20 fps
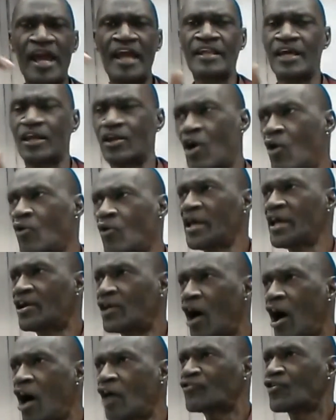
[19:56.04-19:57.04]
that only
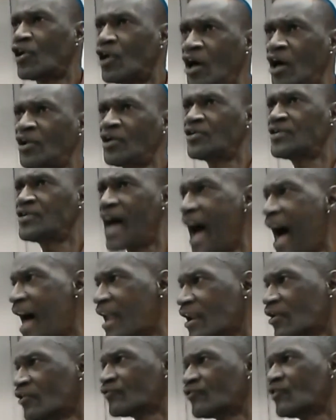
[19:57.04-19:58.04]
costs
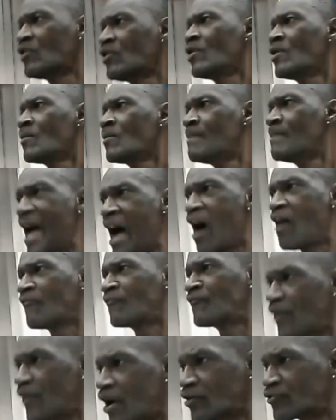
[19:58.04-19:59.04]
$100
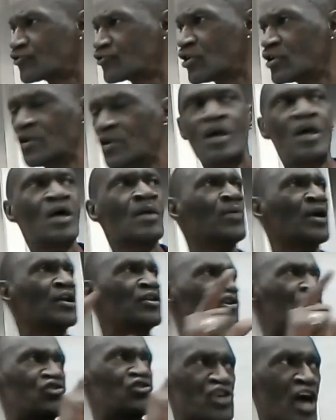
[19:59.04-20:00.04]
malfunction, but
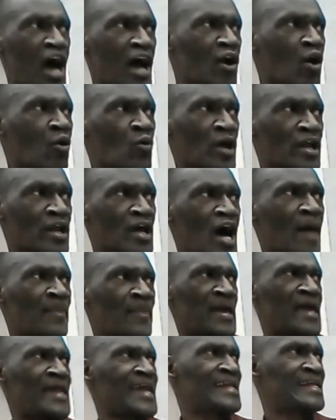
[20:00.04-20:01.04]
the shuttle went up
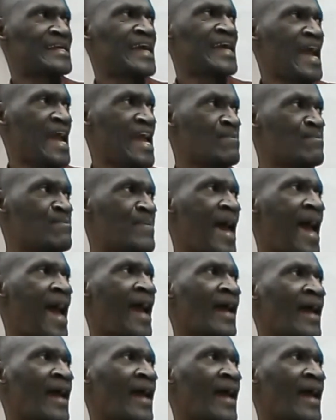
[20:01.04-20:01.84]
and it came back.